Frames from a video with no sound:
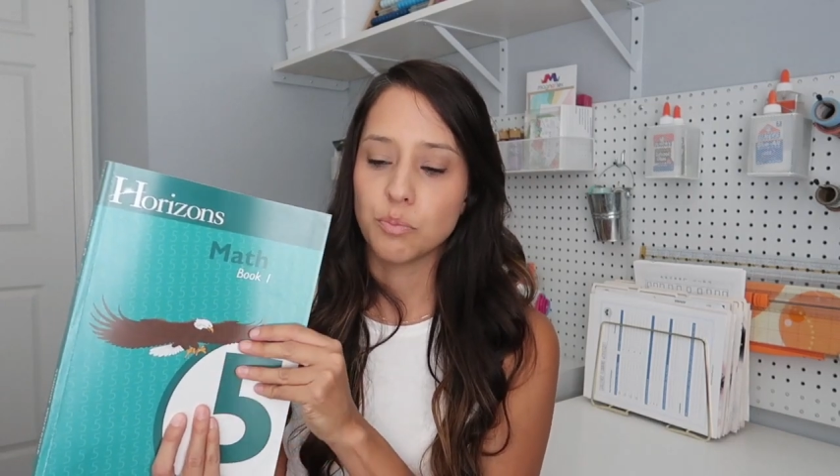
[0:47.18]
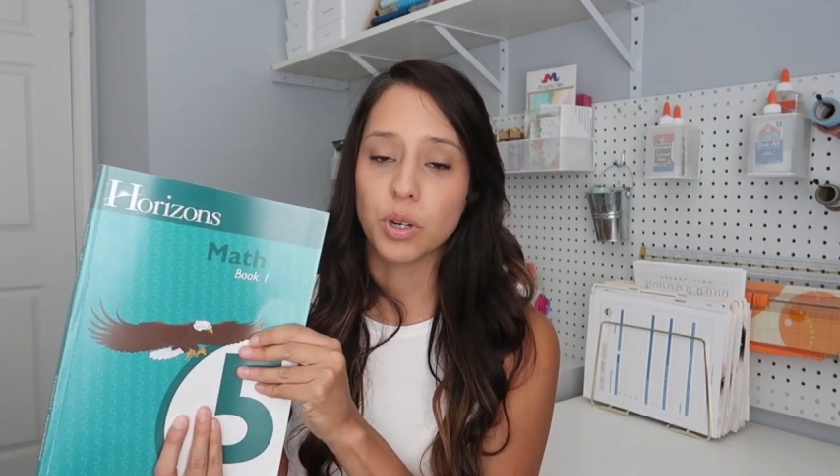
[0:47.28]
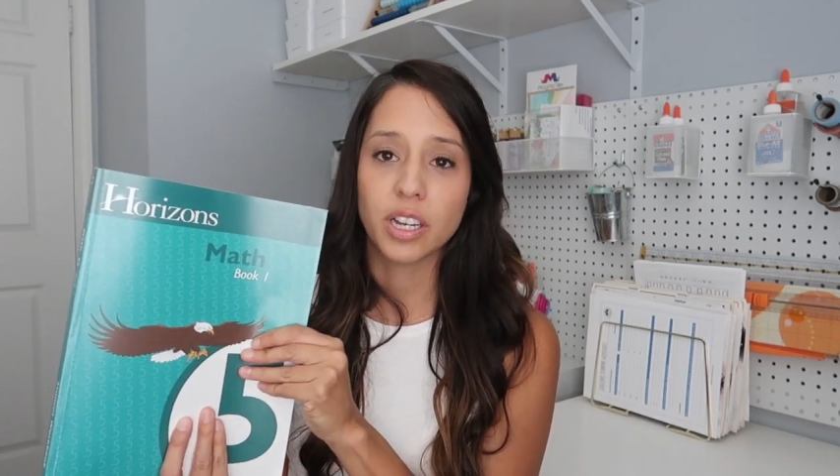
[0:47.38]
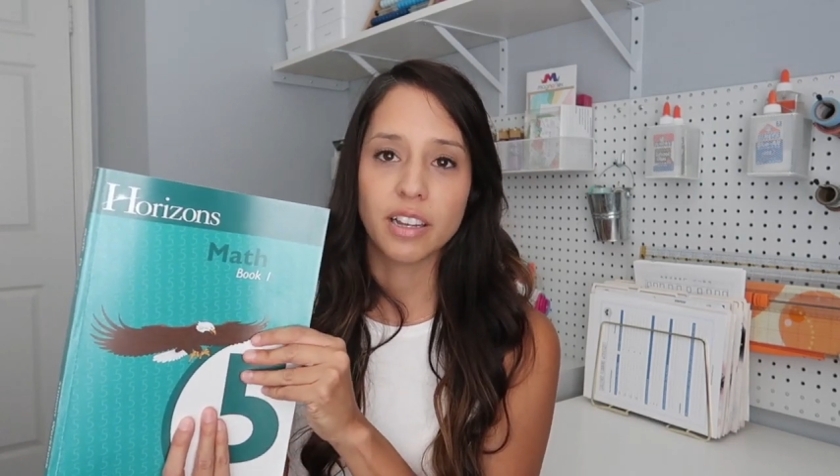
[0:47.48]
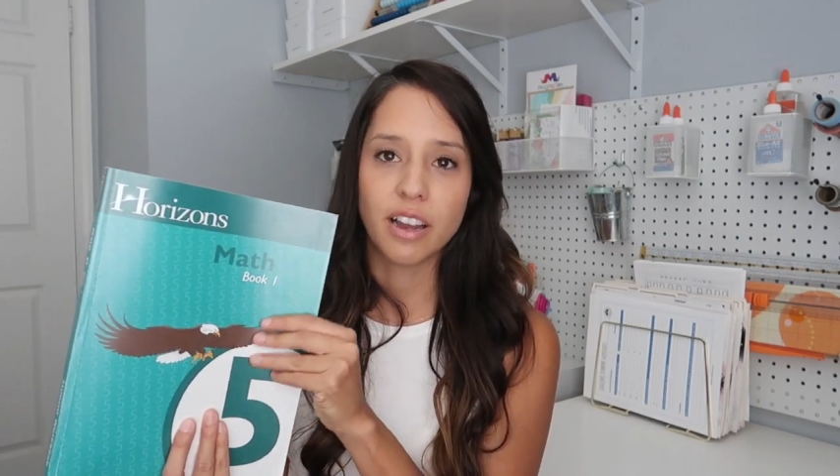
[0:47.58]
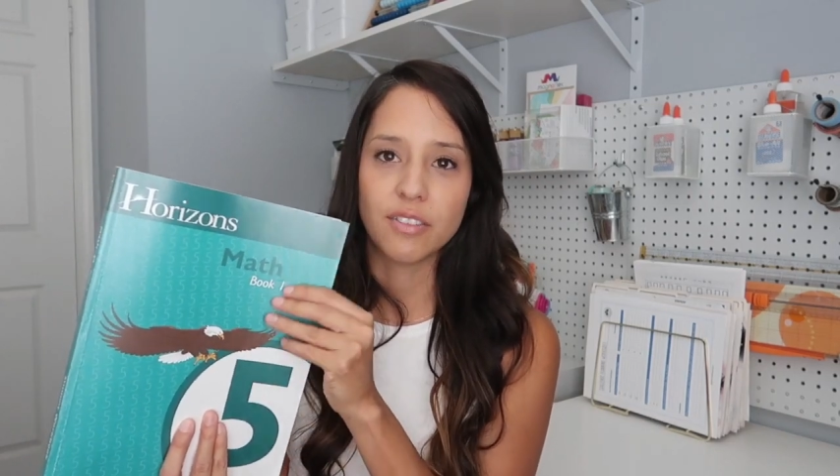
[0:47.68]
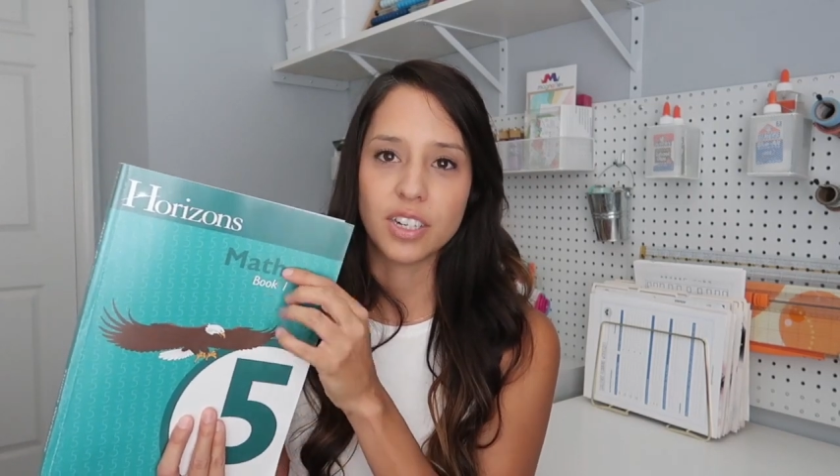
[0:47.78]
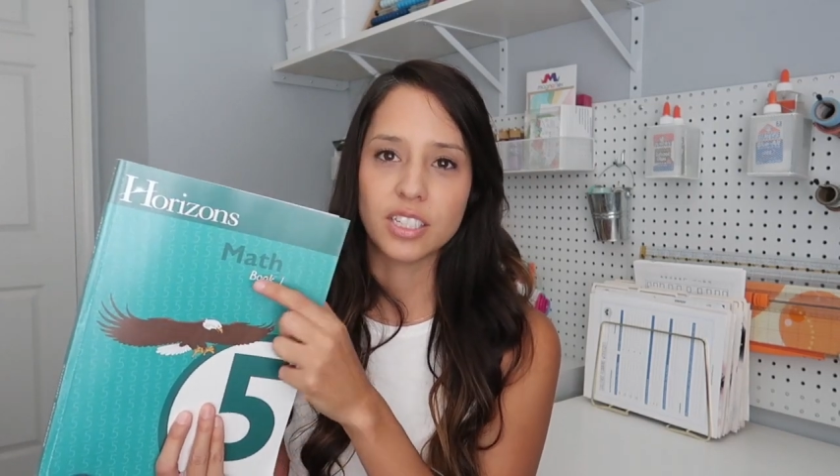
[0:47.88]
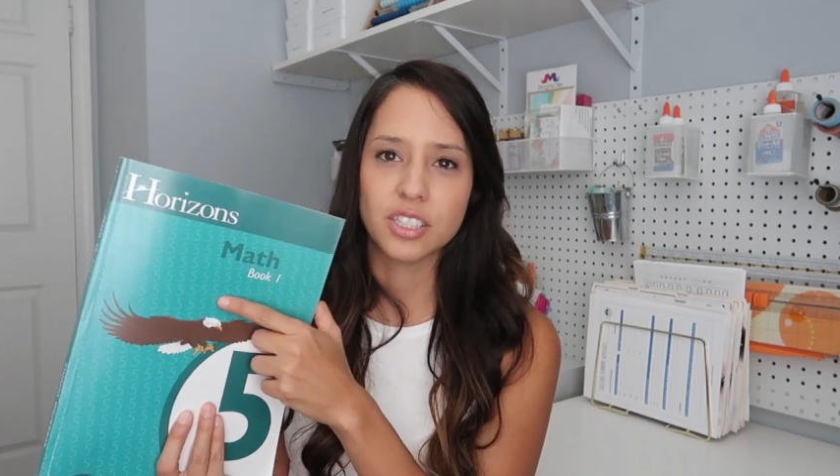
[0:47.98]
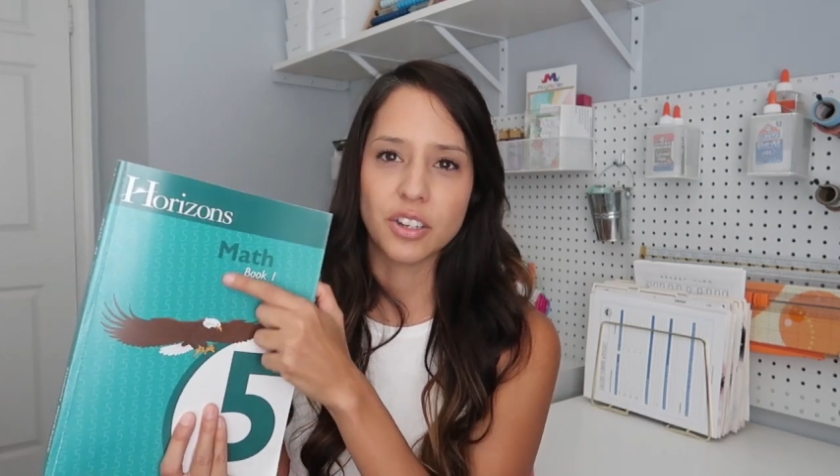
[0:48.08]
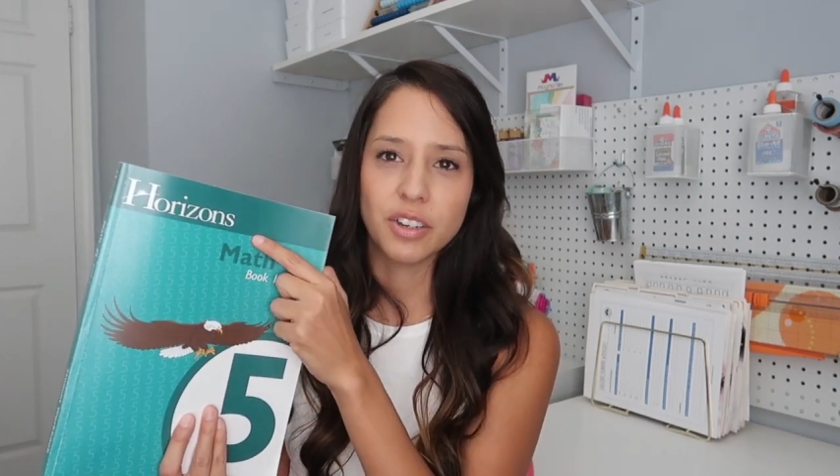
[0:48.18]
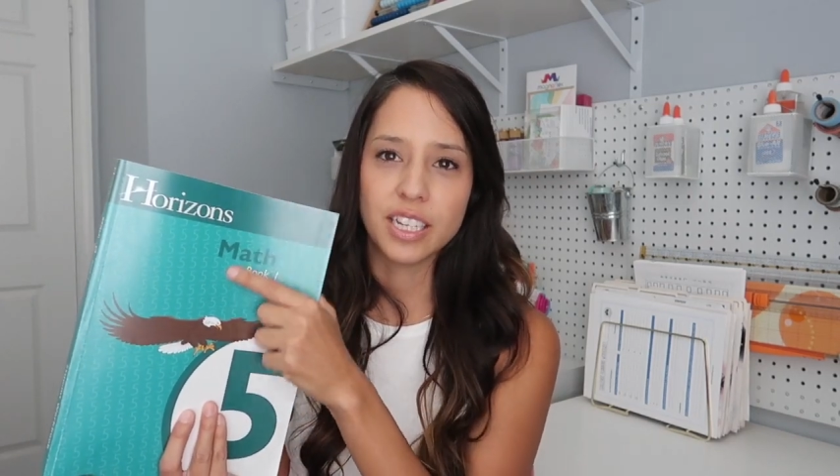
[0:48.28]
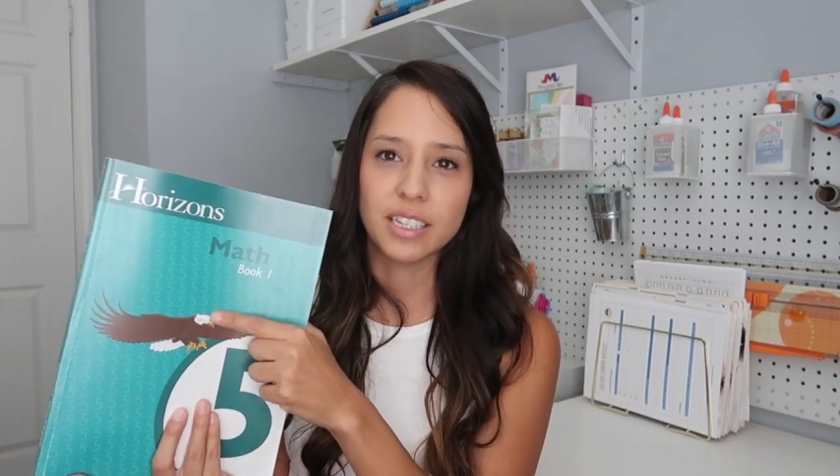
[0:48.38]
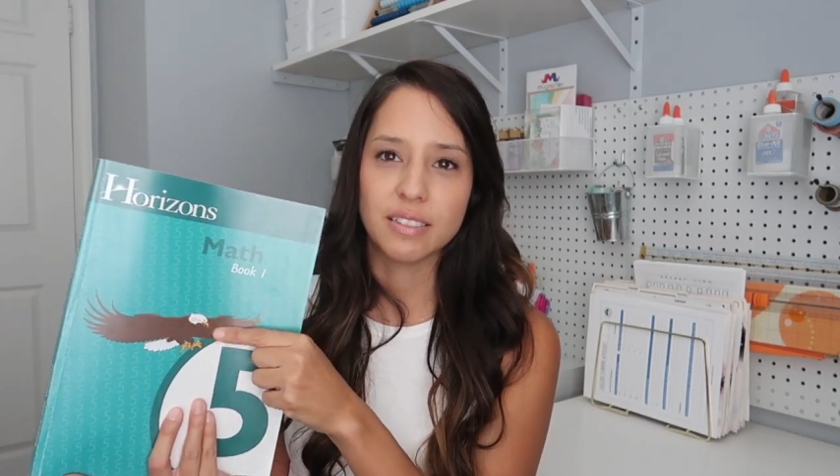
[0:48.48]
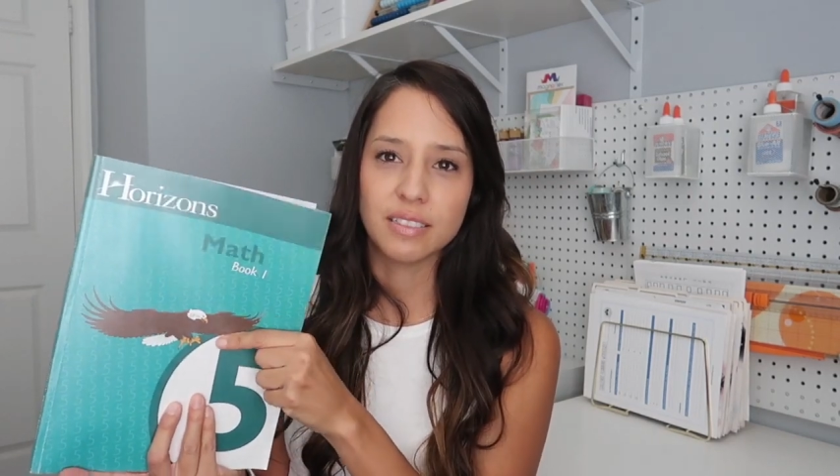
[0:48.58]
book cover, so
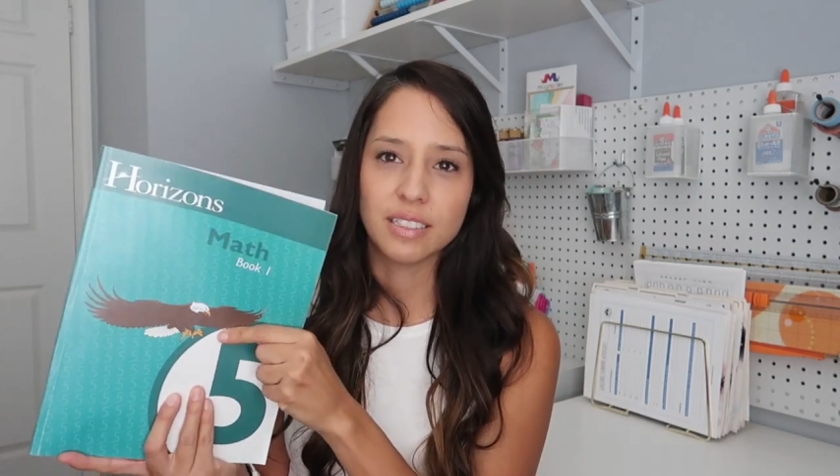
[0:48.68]
it